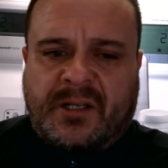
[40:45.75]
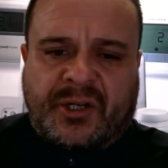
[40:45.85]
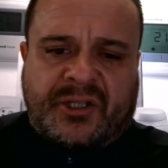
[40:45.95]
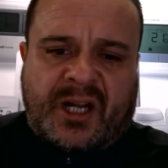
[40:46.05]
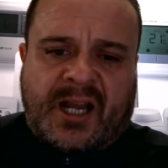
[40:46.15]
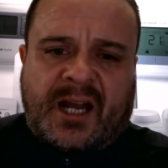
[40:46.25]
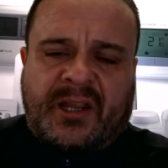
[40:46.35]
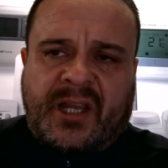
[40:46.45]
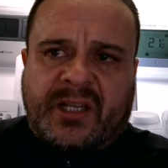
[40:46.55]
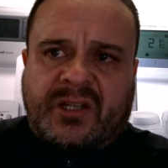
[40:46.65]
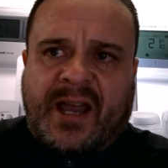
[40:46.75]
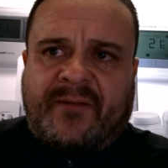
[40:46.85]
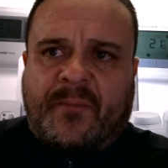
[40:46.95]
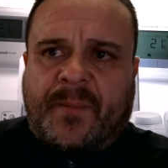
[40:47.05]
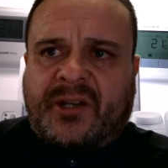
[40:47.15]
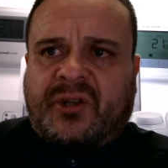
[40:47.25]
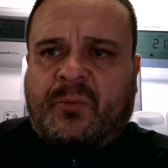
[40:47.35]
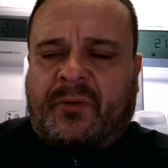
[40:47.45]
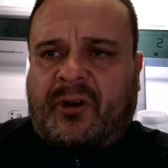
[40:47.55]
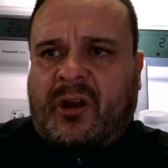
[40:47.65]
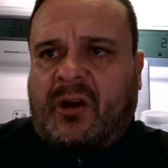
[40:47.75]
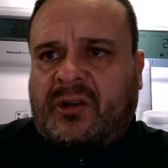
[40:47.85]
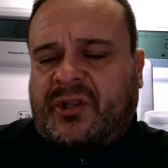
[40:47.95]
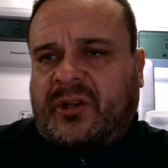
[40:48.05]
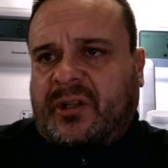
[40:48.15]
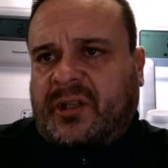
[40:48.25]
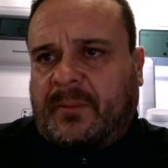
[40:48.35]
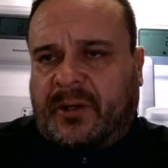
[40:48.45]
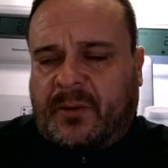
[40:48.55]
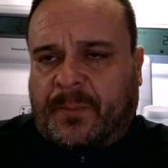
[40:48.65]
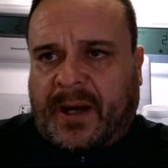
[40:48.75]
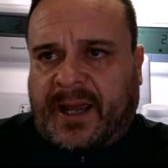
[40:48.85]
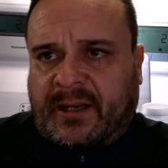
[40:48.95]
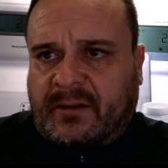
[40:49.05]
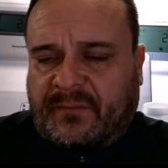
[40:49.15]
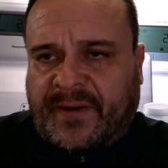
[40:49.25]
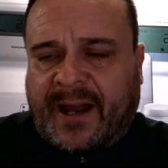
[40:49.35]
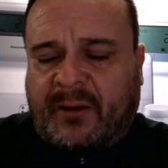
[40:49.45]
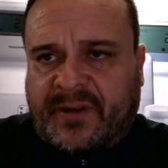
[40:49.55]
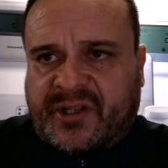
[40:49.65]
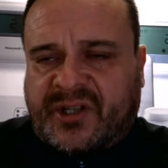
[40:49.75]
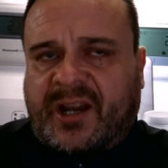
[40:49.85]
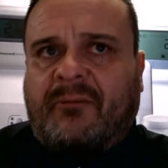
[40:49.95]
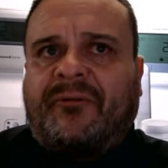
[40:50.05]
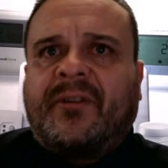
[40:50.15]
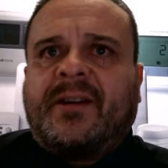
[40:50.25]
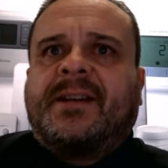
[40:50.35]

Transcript: Just a couple of things I haven't mentioned with regards to the W plan valve itself.